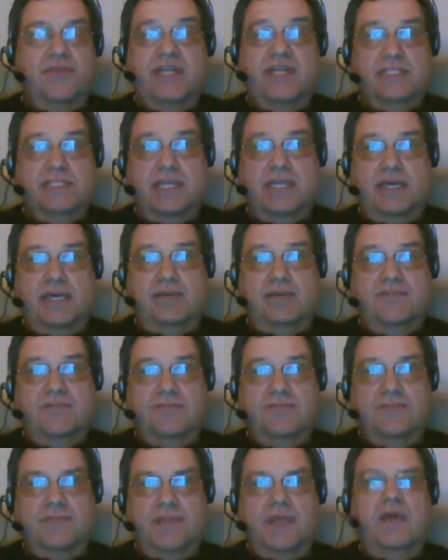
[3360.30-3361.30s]
thread
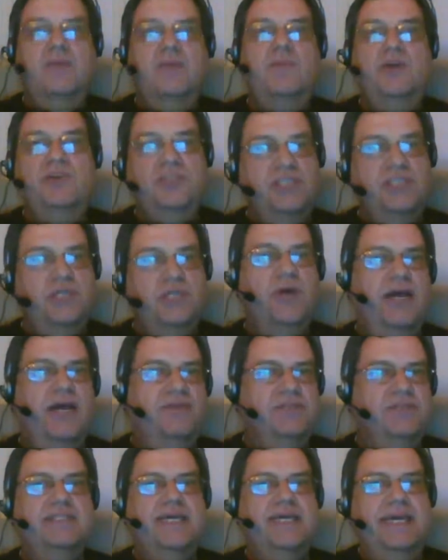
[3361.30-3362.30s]
safe, but you still
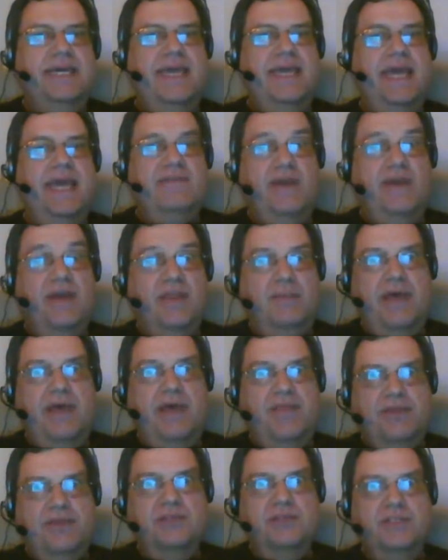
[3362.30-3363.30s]
have to take care of other
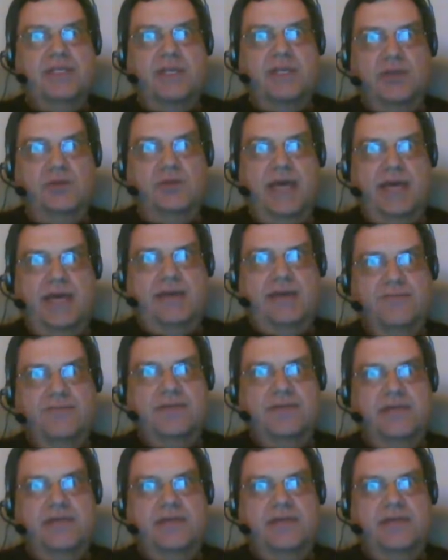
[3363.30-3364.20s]
methods that you have.